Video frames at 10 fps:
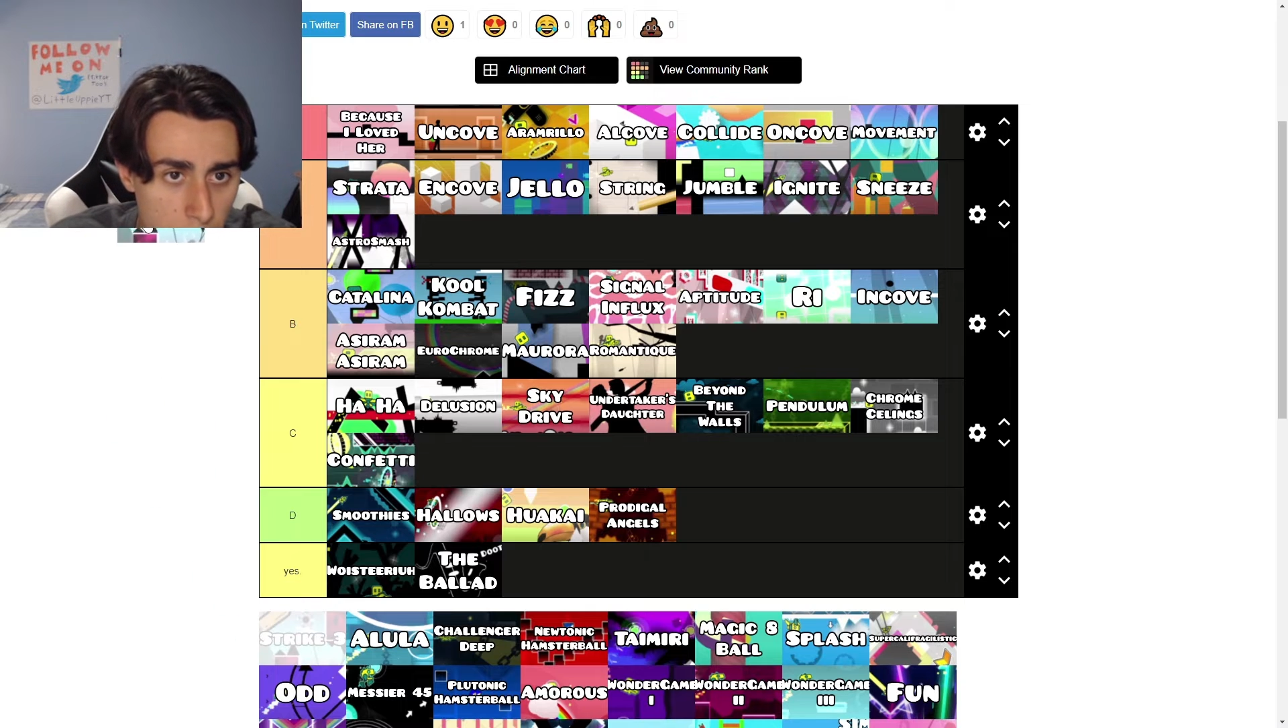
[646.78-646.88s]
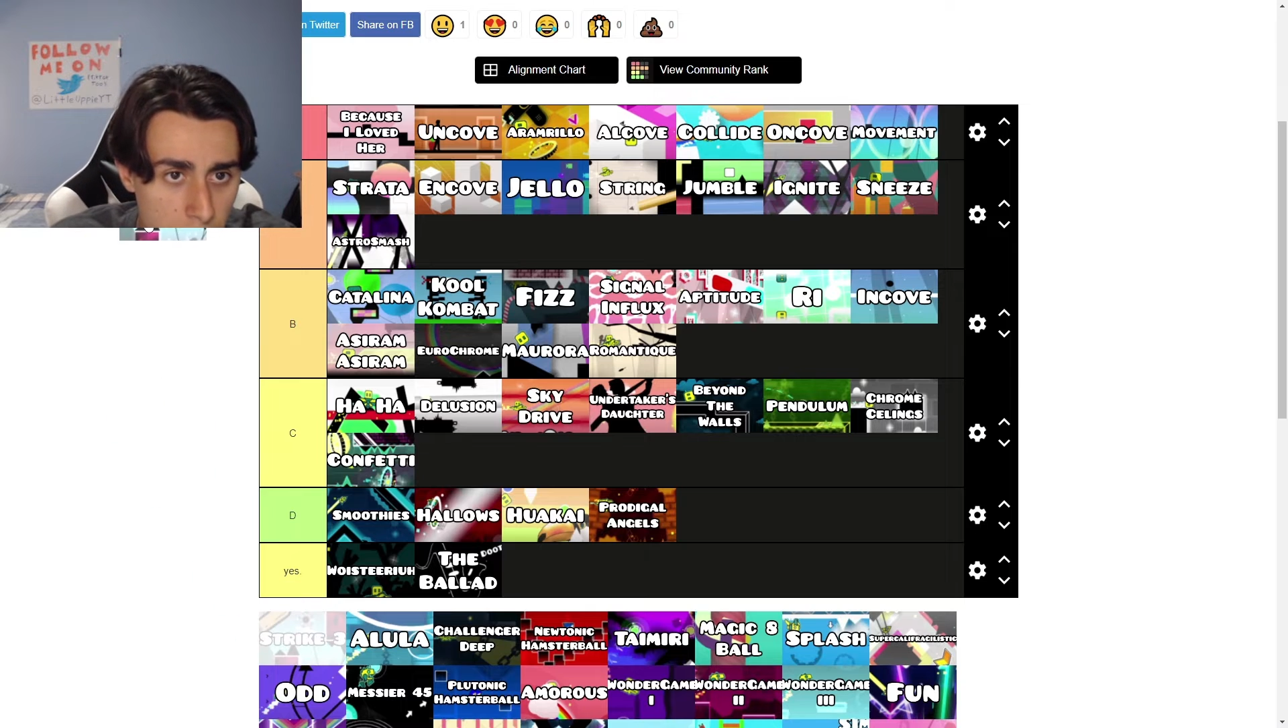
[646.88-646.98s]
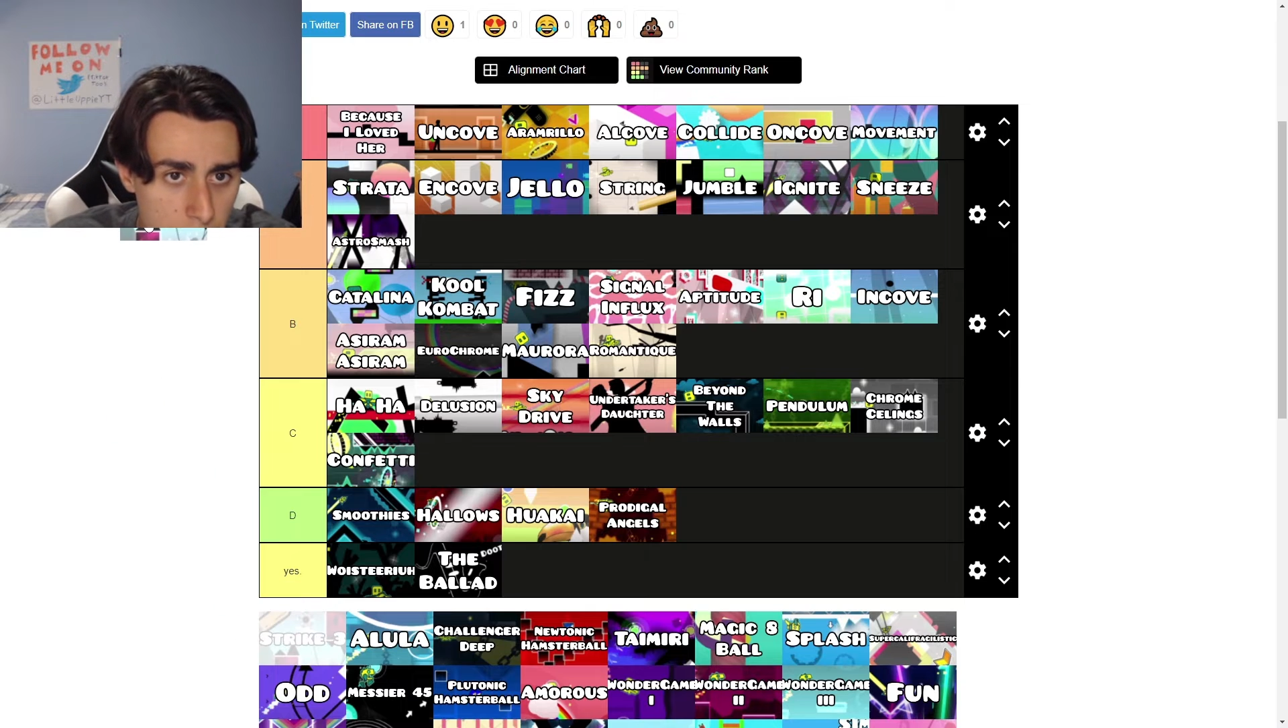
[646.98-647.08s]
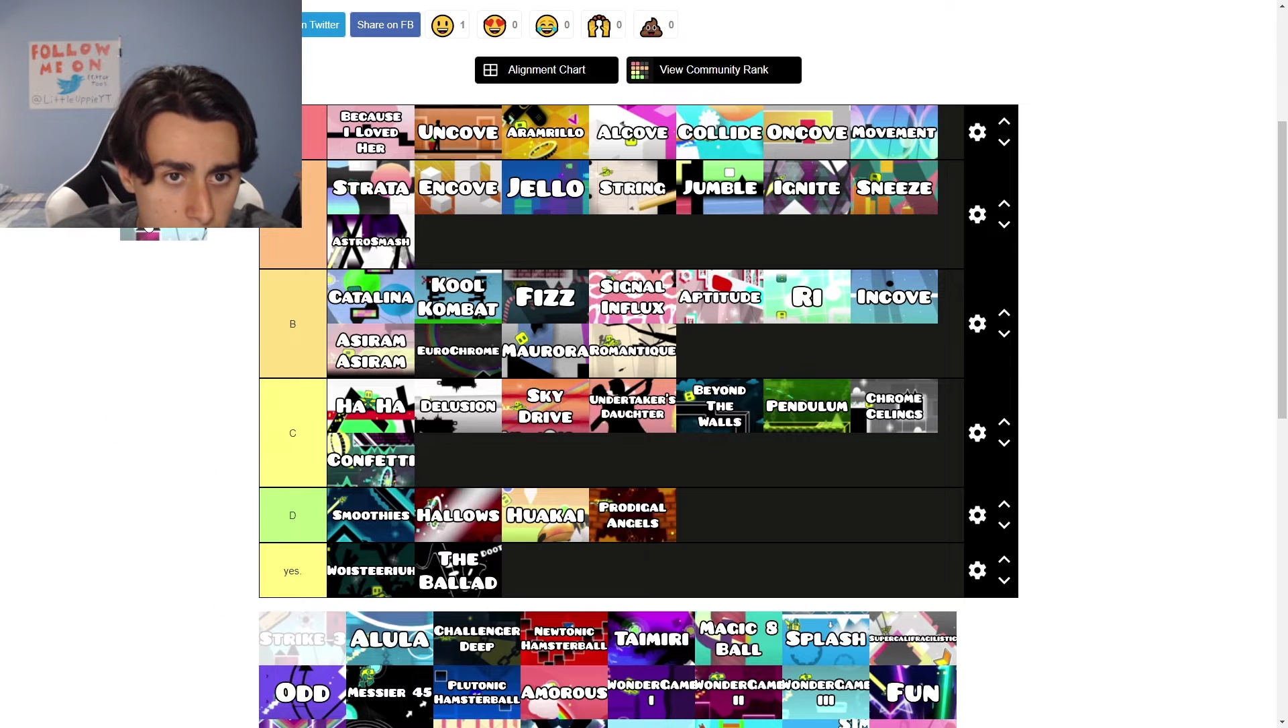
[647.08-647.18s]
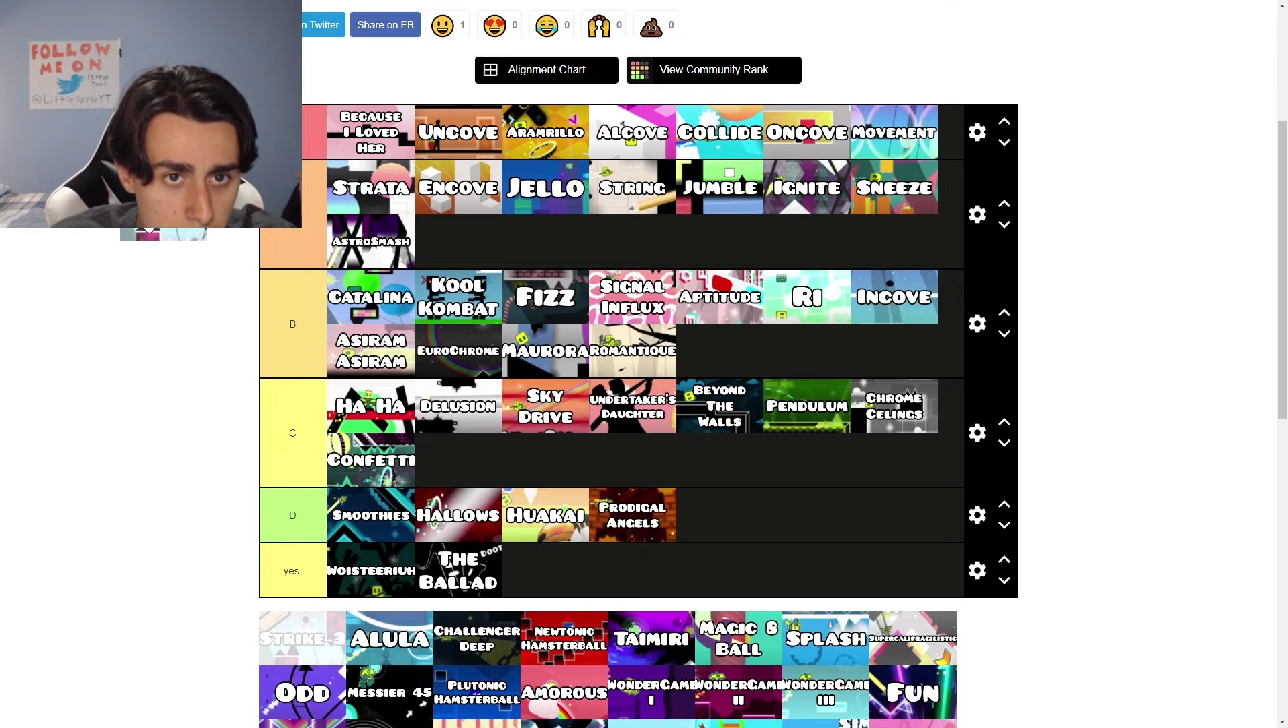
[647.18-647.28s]

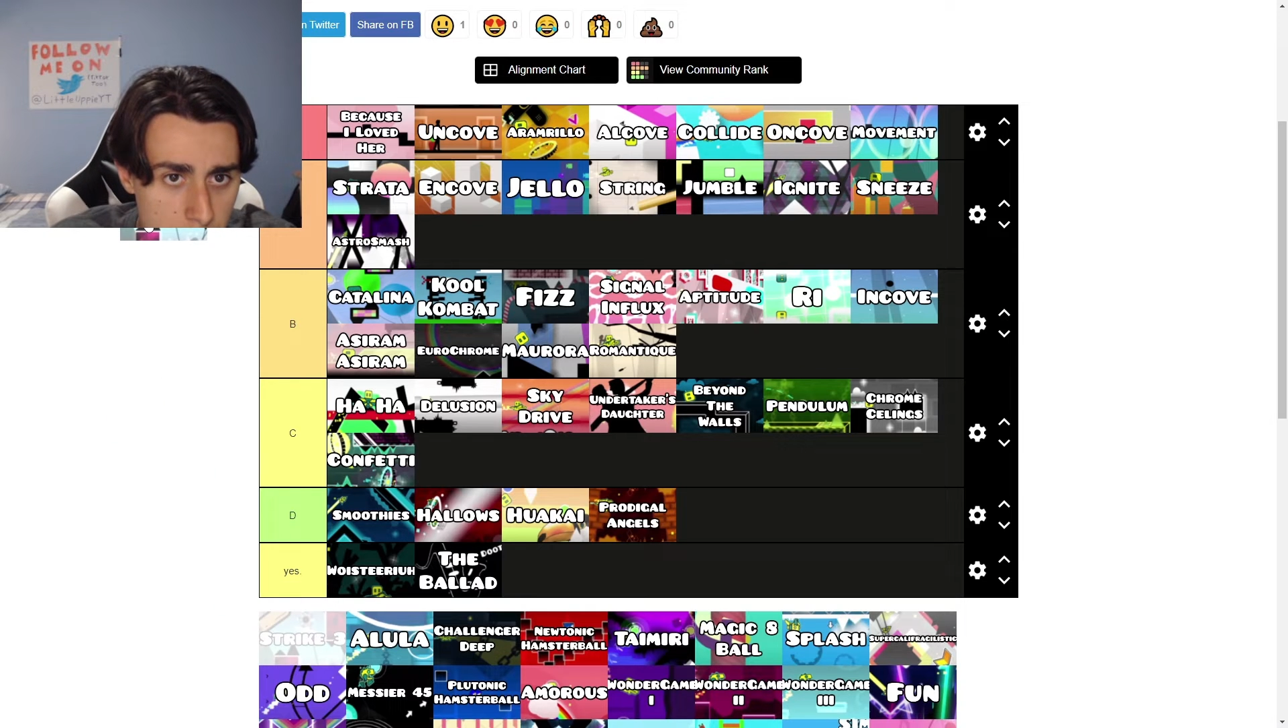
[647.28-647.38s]
gonna put